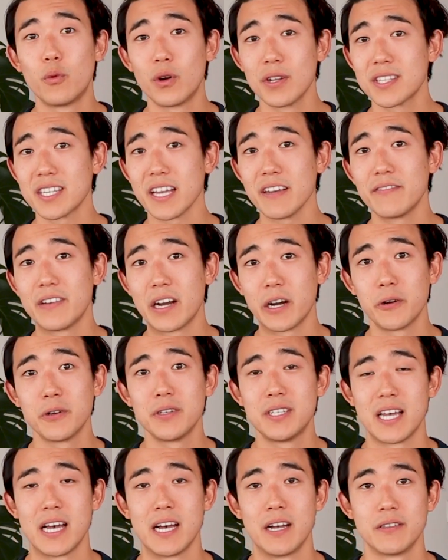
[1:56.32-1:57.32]
Once I've
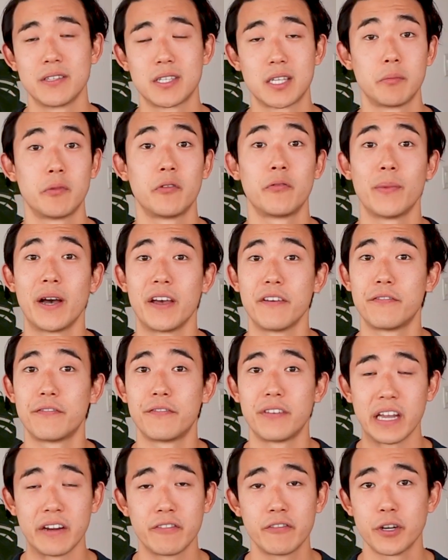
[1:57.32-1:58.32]
narrowed down some of my
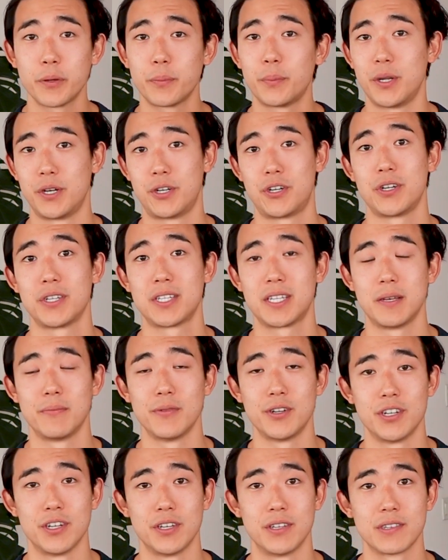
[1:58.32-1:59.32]
favorite Pinterest
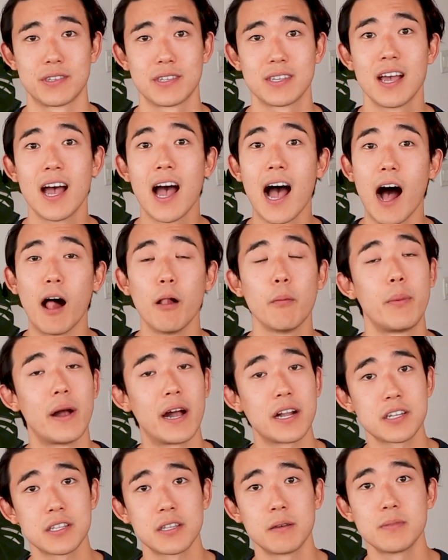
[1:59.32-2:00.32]
images, I'll
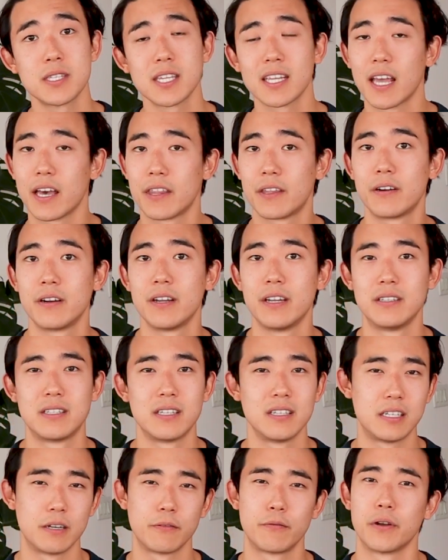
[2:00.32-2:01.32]
batch them together
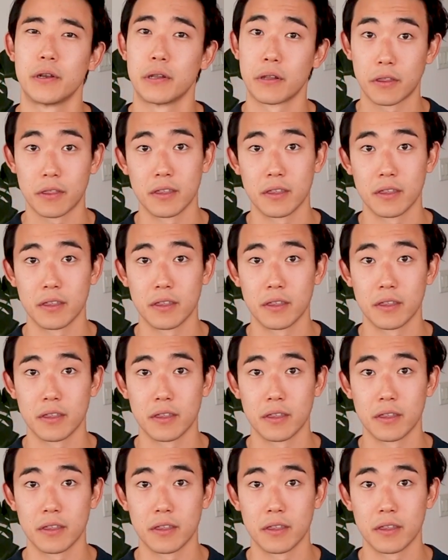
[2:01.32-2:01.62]
into different